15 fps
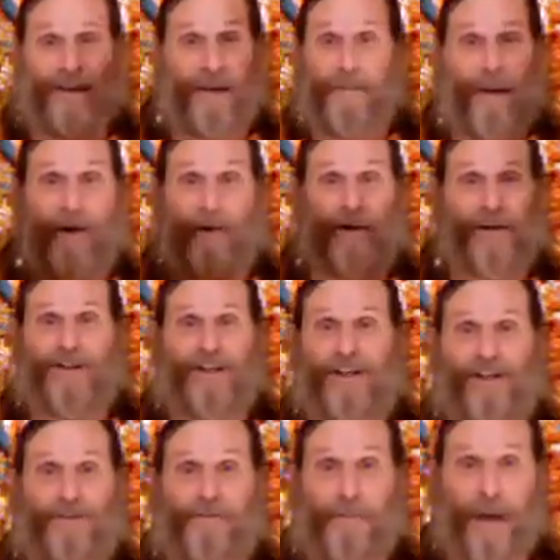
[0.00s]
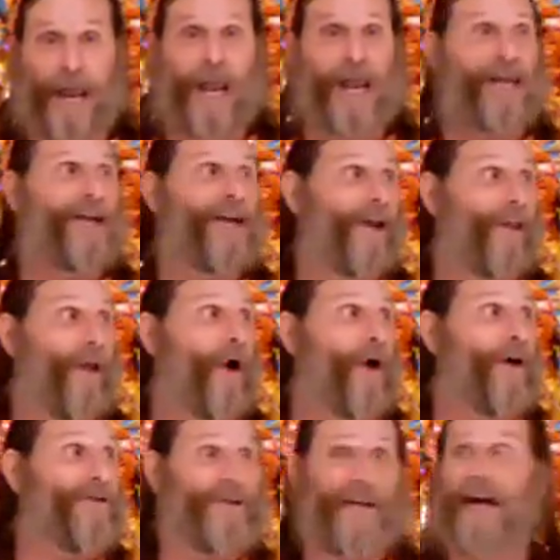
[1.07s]
the marriage is made a
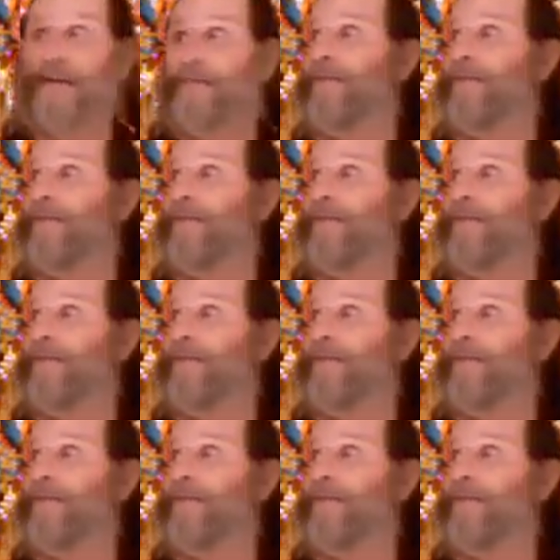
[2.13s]
long time